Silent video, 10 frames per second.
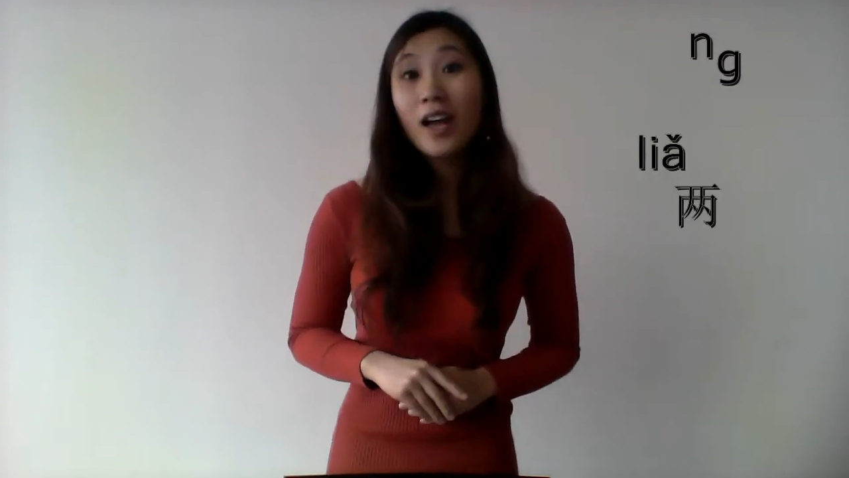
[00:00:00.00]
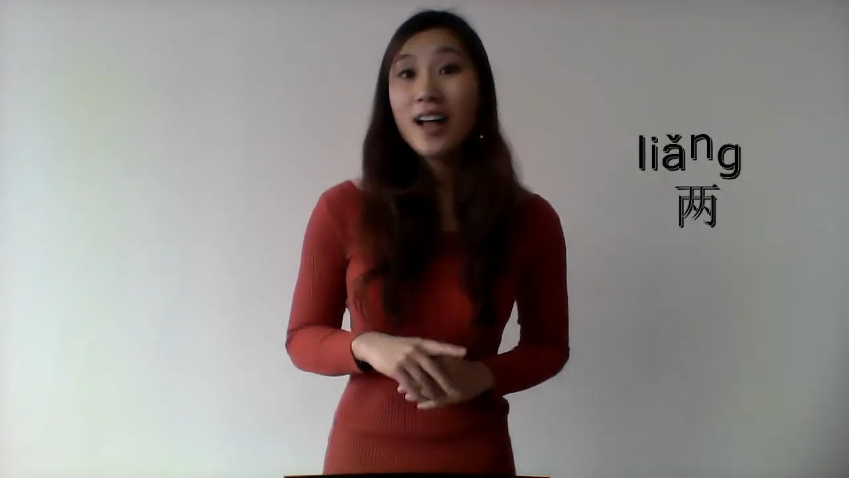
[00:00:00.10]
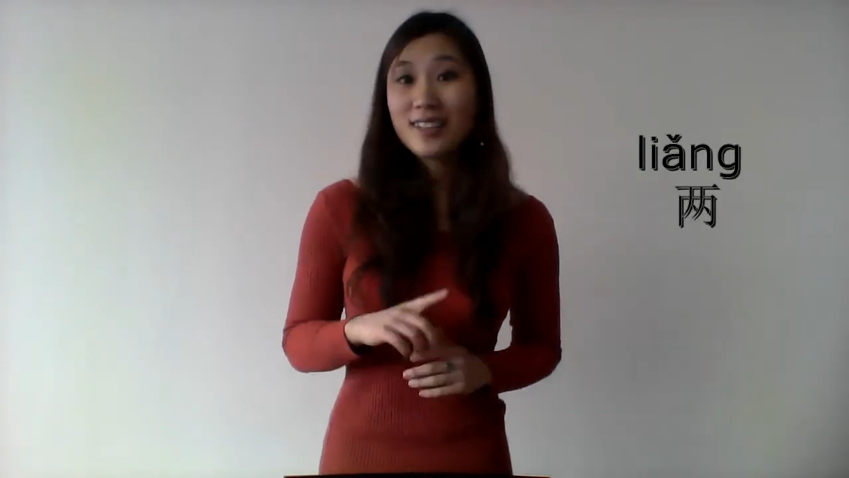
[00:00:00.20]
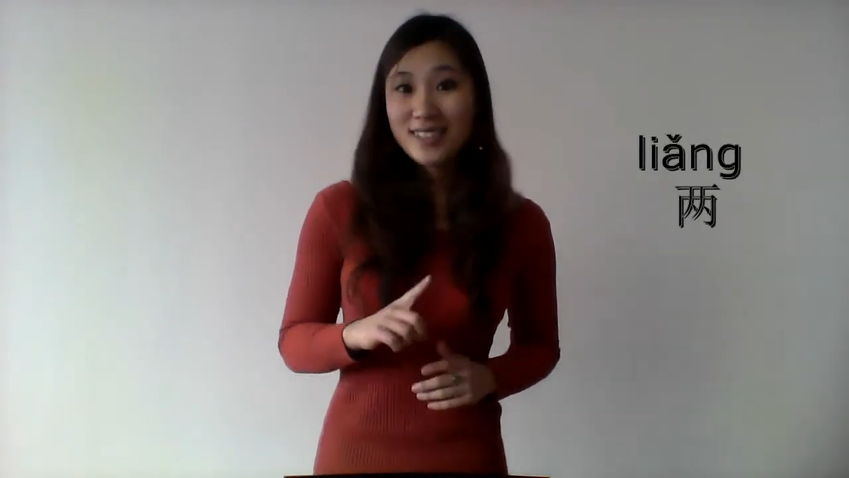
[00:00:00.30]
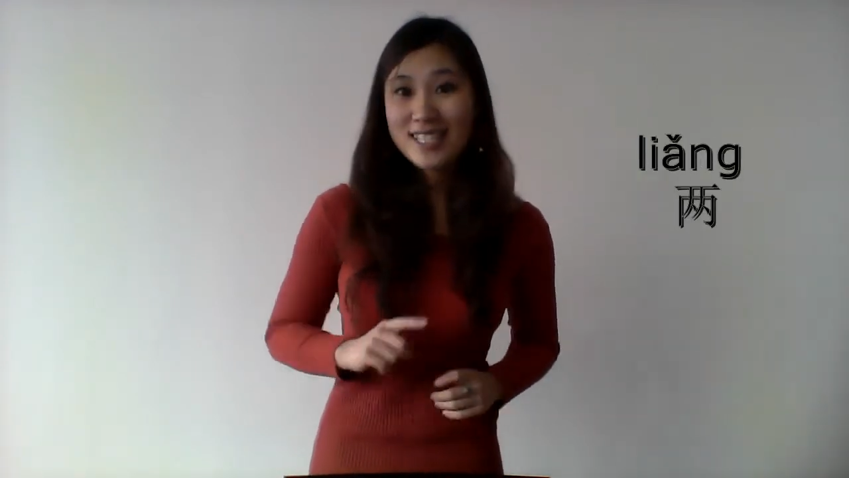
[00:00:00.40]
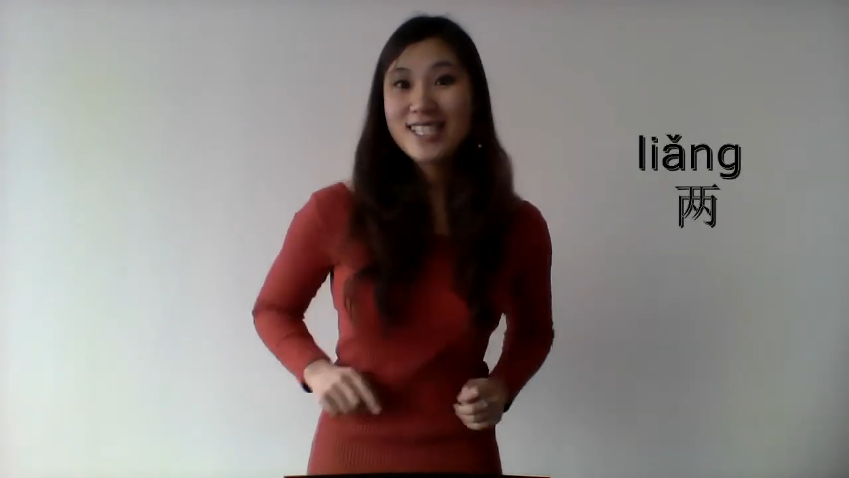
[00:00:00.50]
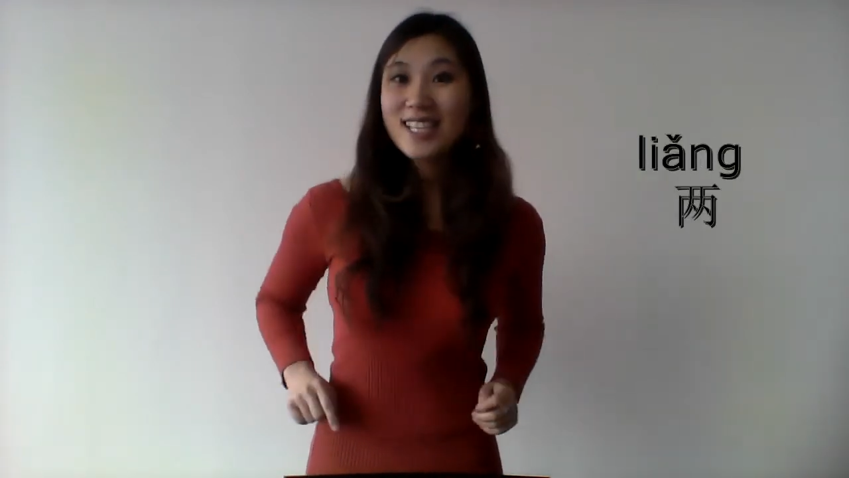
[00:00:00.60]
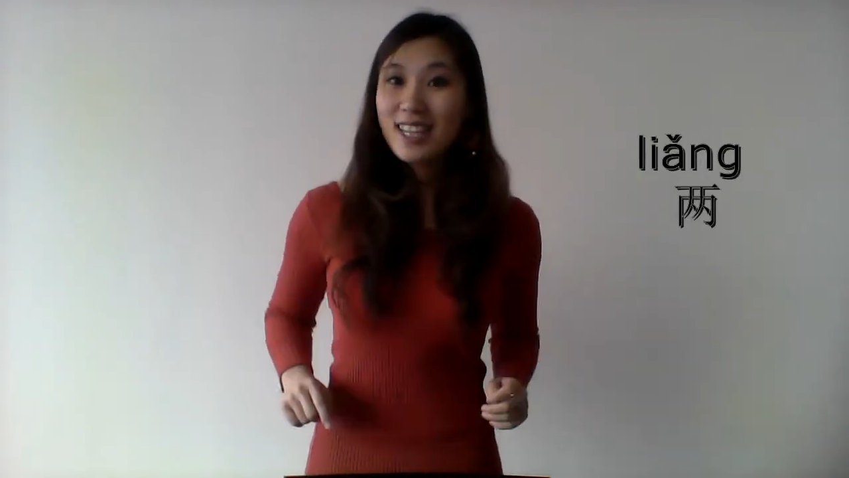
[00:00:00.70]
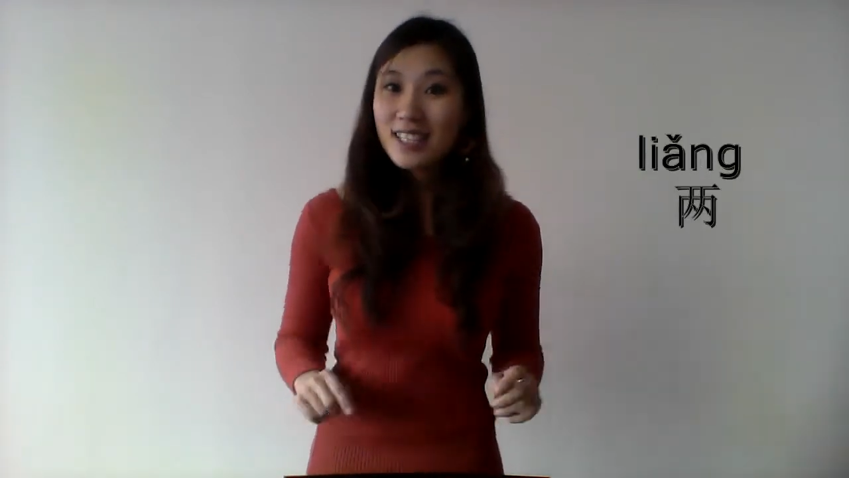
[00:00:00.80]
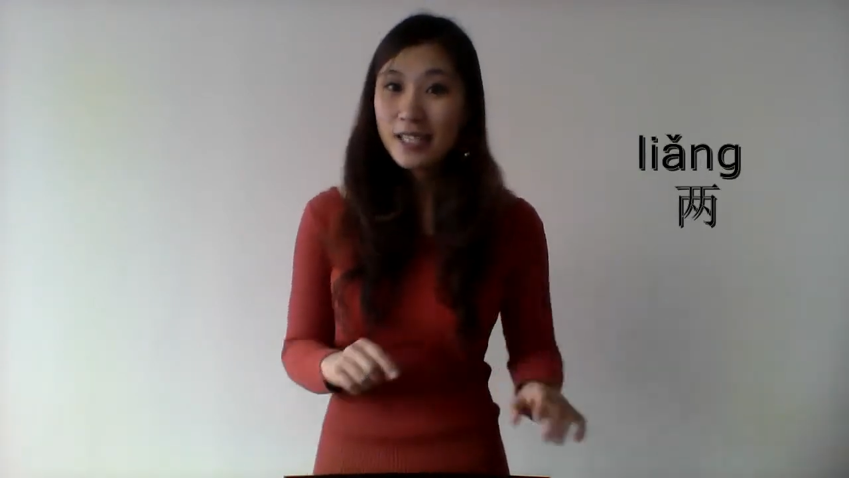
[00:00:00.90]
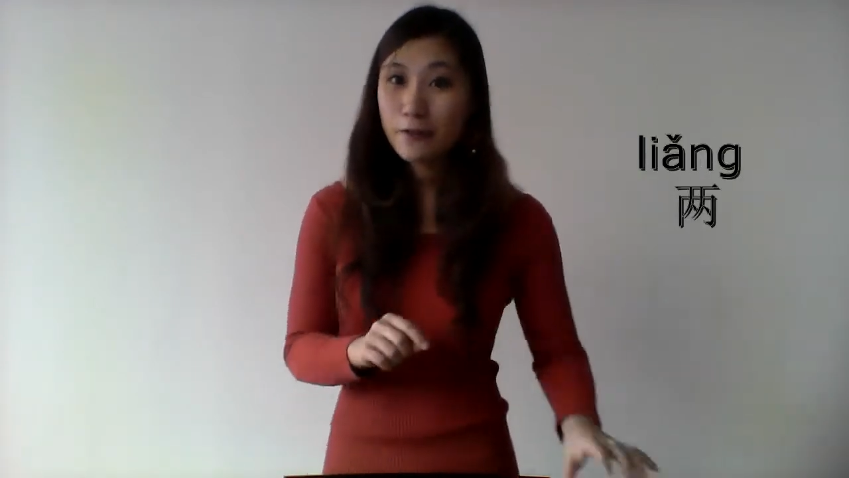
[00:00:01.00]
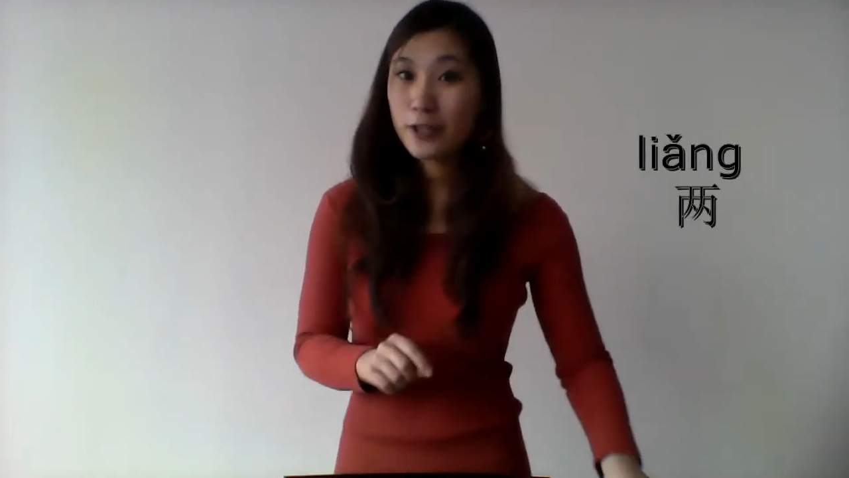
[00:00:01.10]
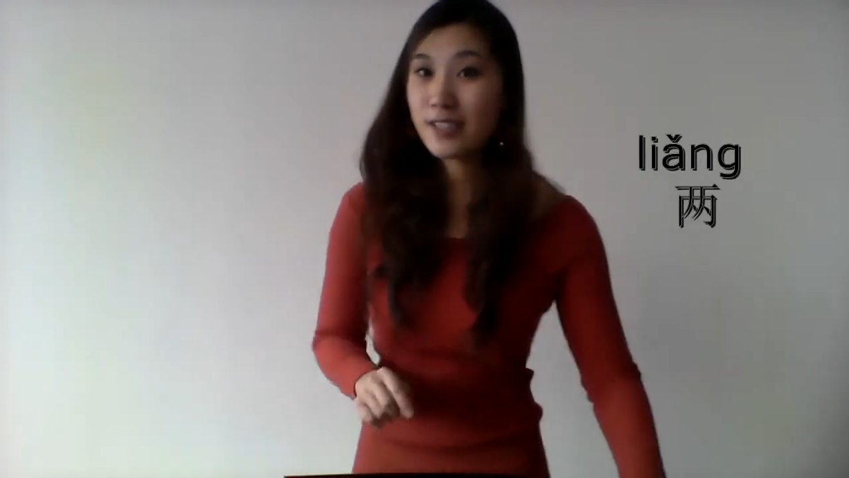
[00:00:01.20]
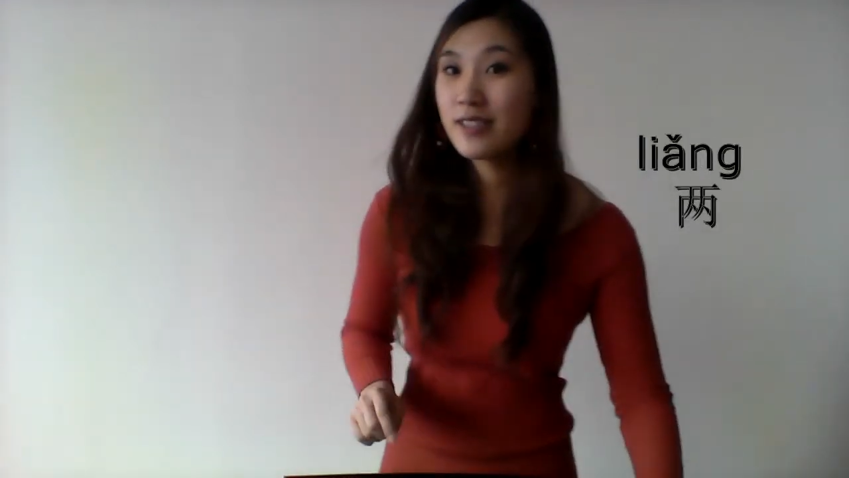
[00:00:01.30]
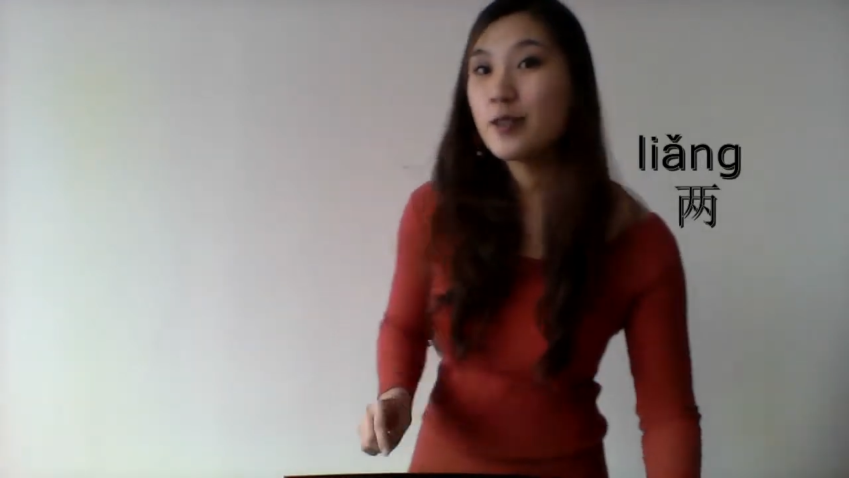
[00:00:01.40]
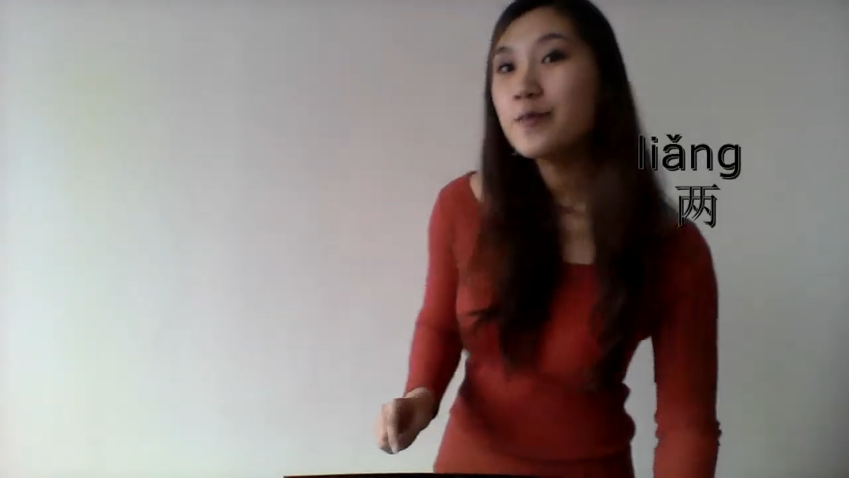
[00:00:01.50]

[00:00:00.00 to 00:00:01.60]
Let's see the difference.